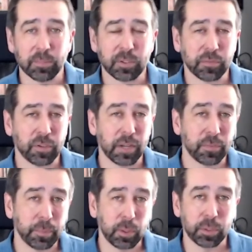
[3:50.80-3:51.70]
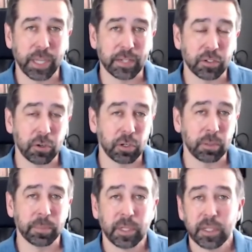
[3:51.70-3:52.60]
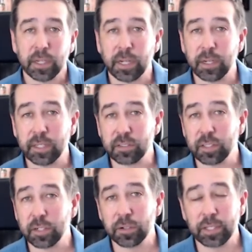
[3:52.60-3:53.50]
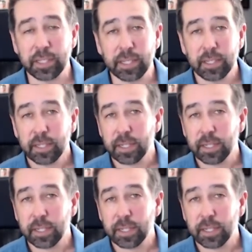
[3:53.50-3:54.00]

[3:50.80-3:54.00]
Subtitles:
So if you're not familiar with that term, it's literally